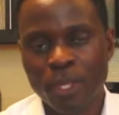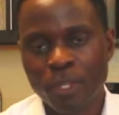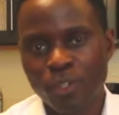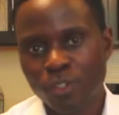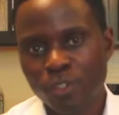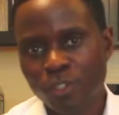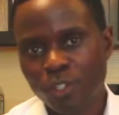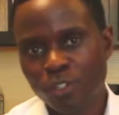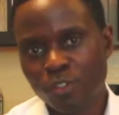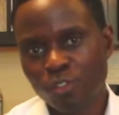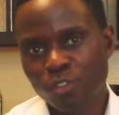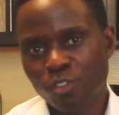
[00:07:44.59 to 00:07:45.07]

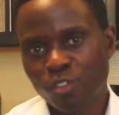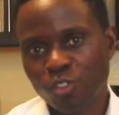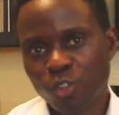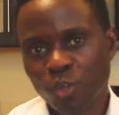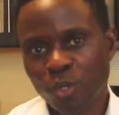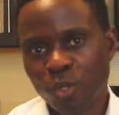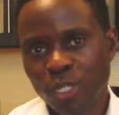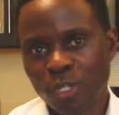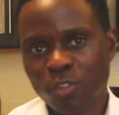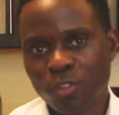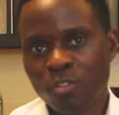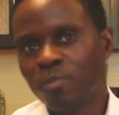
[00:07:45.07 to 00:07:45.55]
You need to
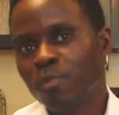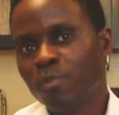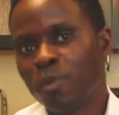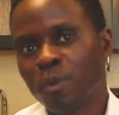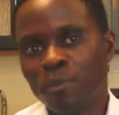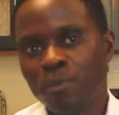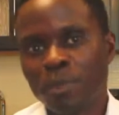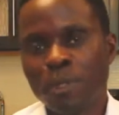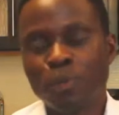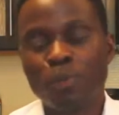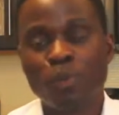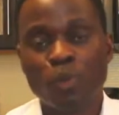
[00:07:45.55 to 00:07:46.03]
join a group
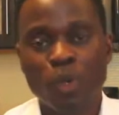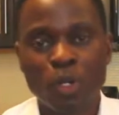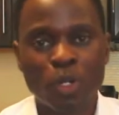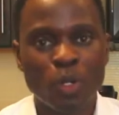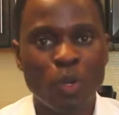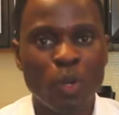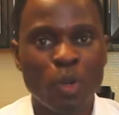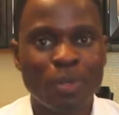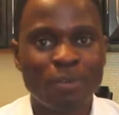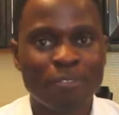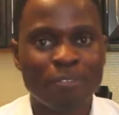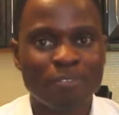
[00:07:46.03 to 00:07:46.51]
of people who are
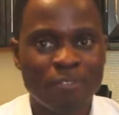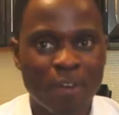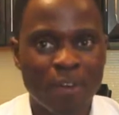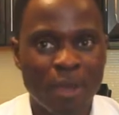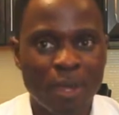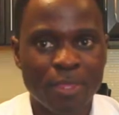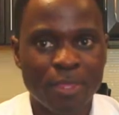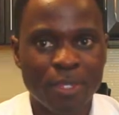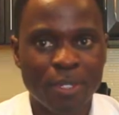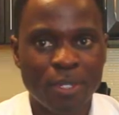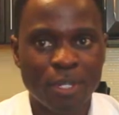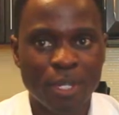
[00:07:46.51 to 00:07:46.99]
going
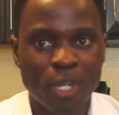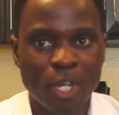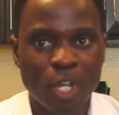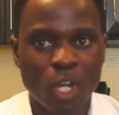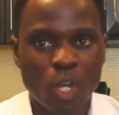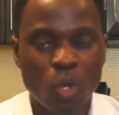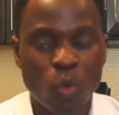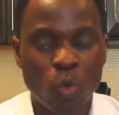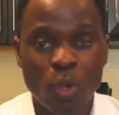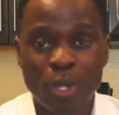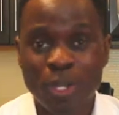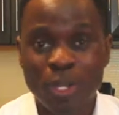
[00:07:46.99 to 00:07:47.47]
further,
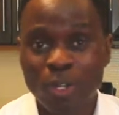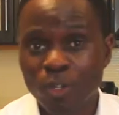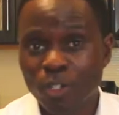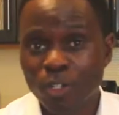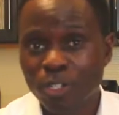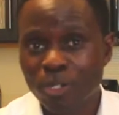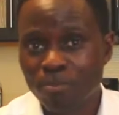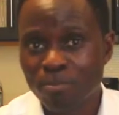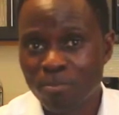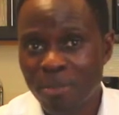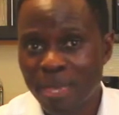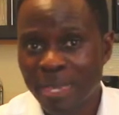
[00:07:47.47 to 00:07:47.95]
who are
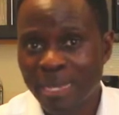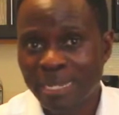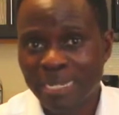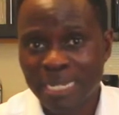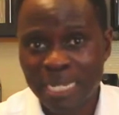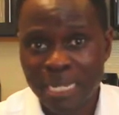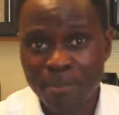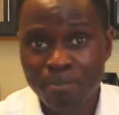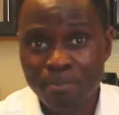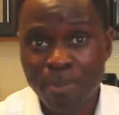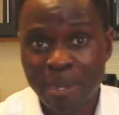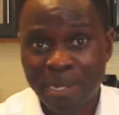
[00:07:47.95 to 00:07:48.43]
going to make
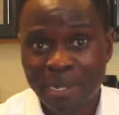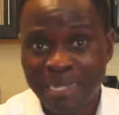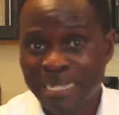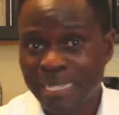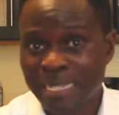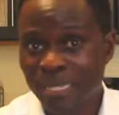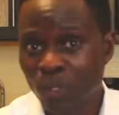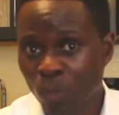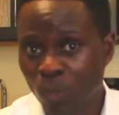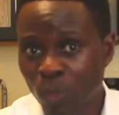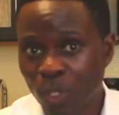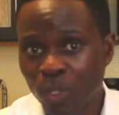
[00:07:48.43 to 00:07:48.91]
an impact
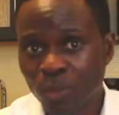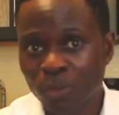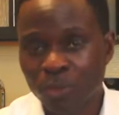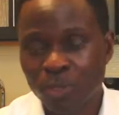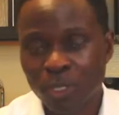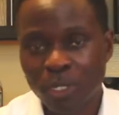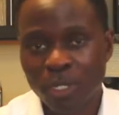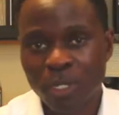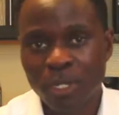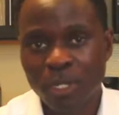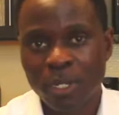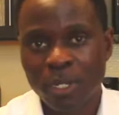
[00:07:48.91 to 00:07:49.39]
in the
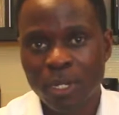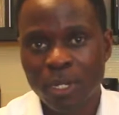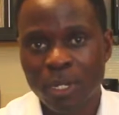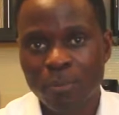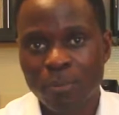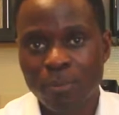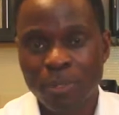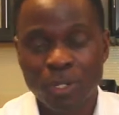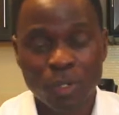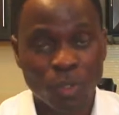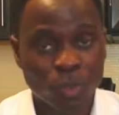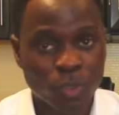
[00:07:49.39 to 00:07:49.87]
world,
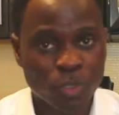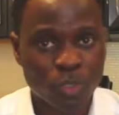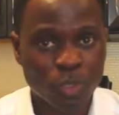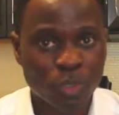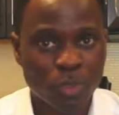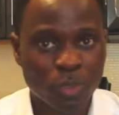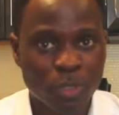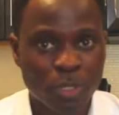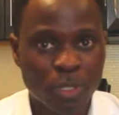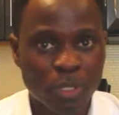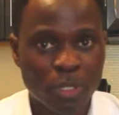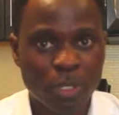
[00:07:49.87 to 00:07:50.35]
but
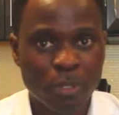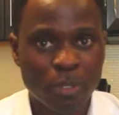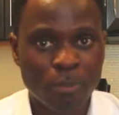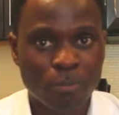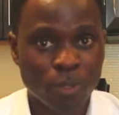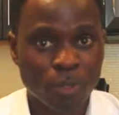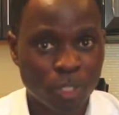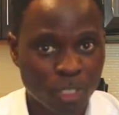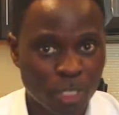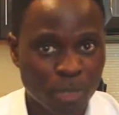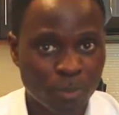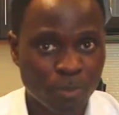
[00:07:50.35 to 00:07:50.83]
also,
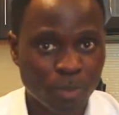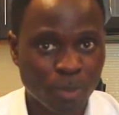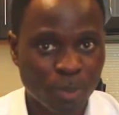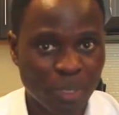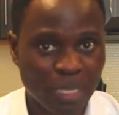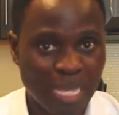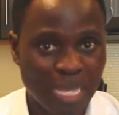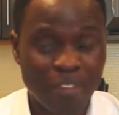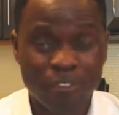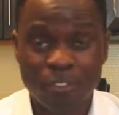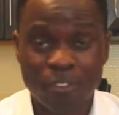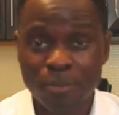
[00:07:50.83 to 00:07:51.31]
most
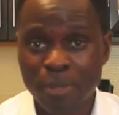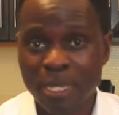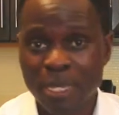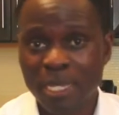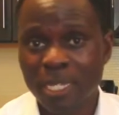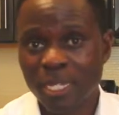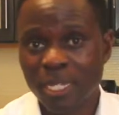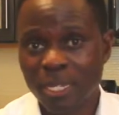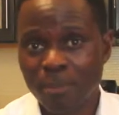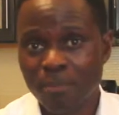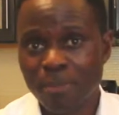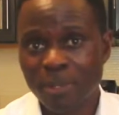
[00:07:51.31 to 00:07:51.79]
importantly, have to
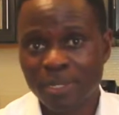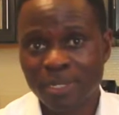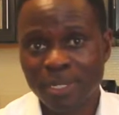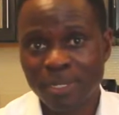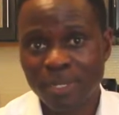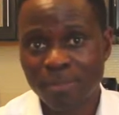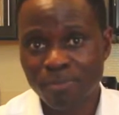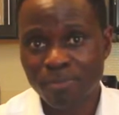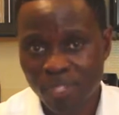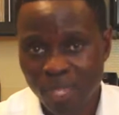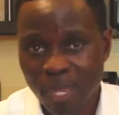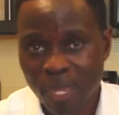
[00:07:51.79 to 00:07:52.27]
make an impact
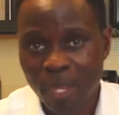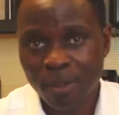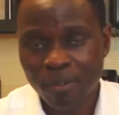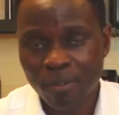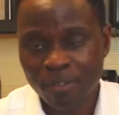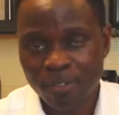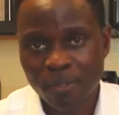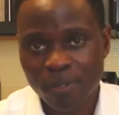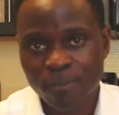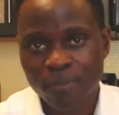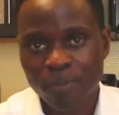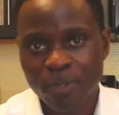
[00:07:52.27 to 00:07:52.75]
in
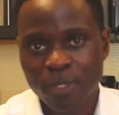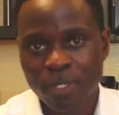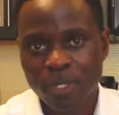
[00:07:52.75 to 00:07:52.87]
themselves.